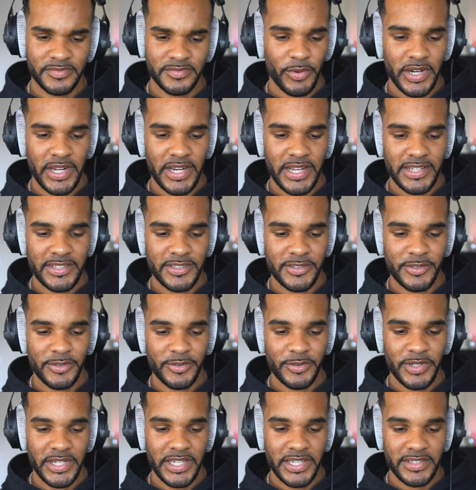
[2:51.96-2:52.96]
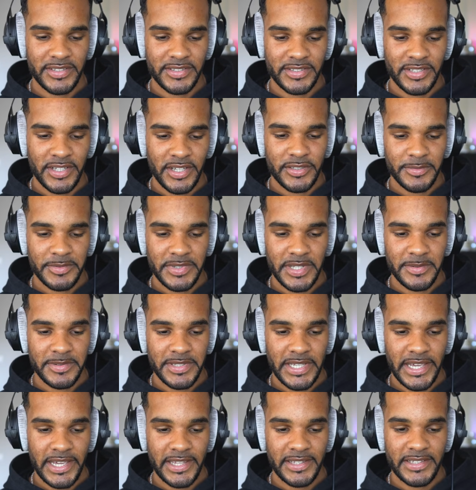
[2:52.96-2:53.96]
What I like to do is
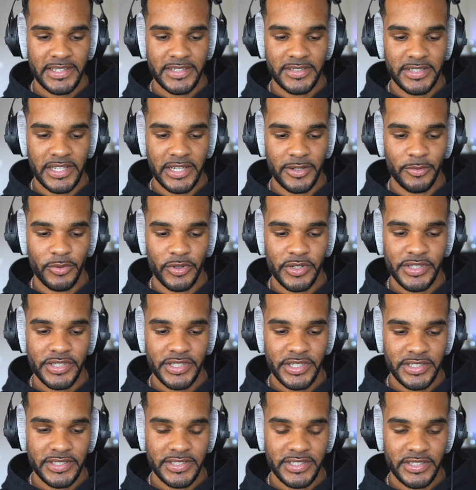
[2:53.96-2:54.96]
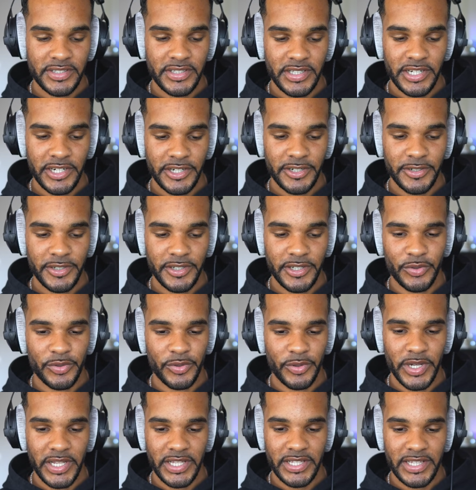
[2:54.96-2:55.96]
sometimes add these like one shots in there to
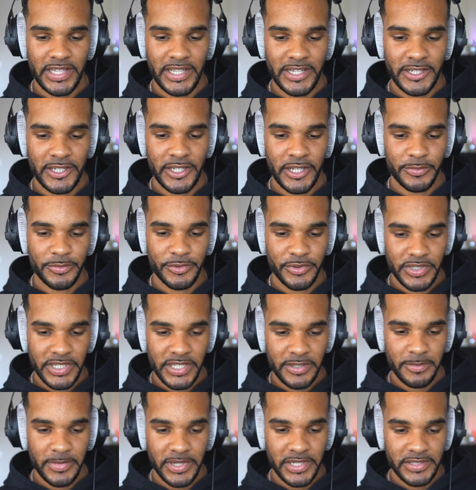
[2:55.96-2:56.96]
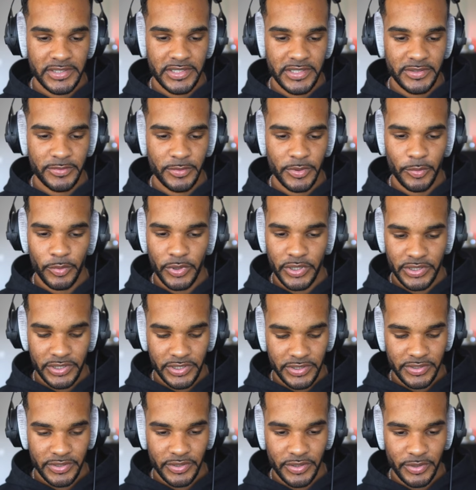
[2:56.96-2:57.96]
create like some unique melodies. With one
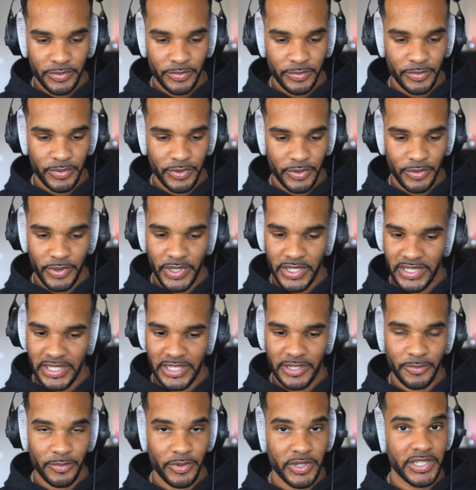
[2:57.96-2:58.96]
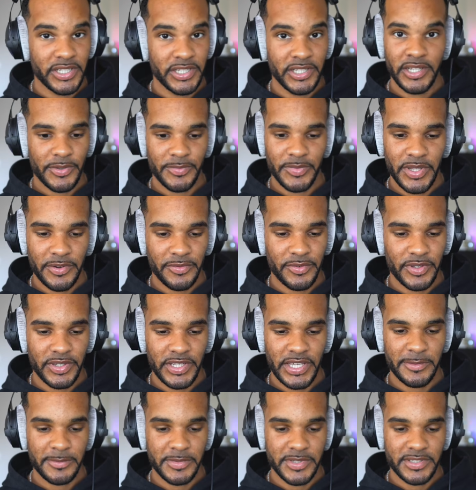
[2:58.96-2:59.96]
shots, you can create like really some different
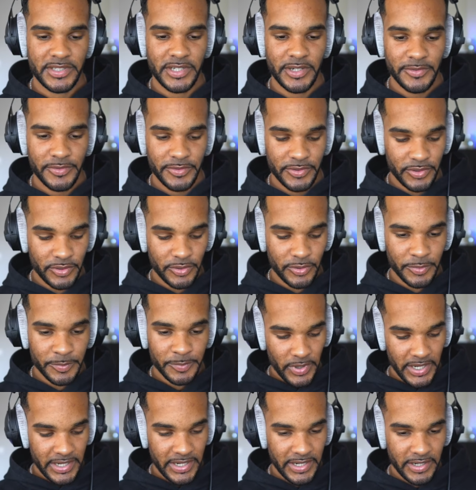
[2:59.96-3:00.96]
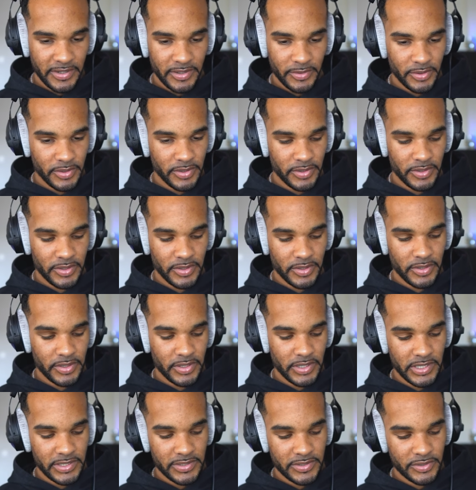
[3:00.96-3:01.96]
type of stuff. So right here,
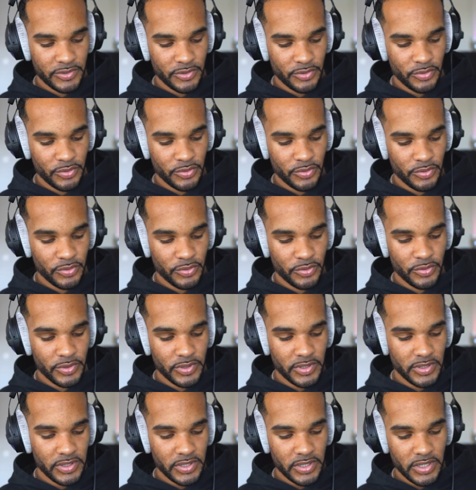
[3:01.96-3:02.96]
let's do